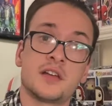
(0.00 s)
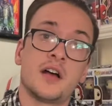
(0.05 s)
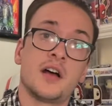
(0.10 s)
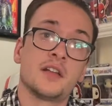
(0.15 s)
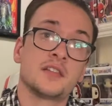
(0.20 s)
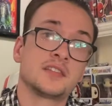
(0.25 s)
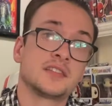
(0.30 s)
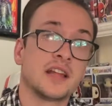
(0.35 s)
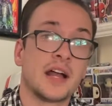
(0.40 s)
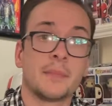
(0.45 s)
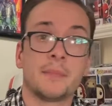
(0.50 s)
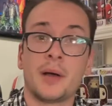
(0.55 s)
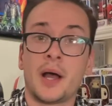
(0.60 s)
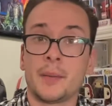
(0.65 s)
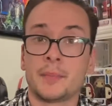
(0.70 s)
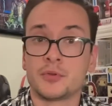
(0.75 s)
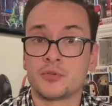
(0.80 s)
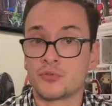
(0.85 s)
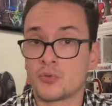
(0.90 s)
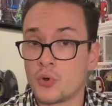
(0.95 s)
uh, Stop
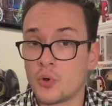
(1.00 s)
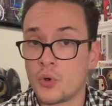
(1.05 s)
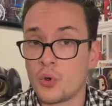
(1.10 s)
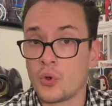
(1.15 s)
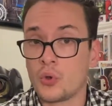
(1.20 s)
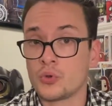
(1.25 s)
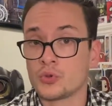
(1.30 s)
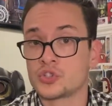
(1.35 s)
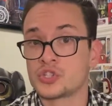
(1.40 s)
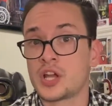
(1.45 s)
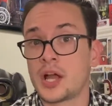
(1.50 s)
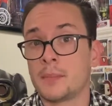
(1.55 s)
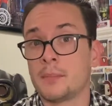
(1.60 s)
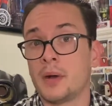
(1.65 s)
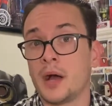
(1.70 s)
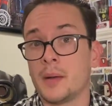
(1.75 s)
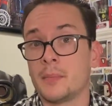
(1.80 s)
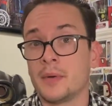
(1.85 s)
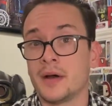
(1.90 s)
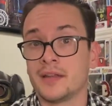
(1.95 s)
Pop and Roll, Shop
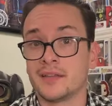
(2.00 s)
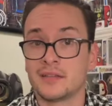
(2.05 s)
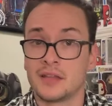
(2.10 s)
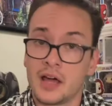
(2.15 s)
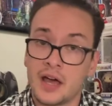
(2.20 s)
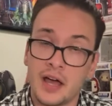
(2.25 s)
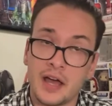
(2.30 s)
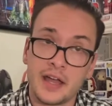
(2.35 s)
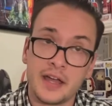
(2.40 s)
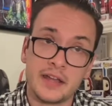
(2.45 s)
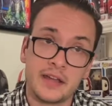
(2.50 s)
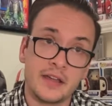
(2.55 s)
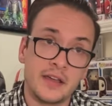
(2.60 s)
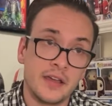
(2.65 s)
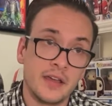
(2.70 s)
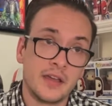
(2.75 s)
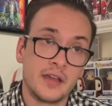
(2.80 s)
Pop Online,